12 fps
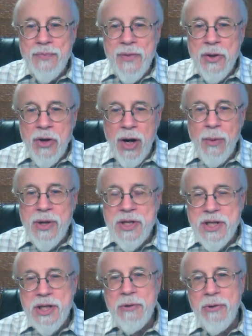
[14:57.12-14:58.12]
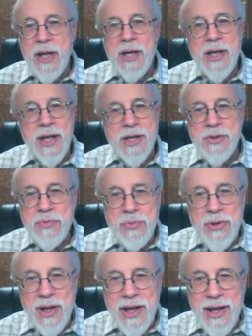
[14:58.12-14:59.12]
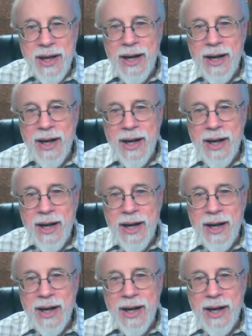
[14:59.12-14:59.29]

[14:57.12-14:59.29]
Darwin's theory is really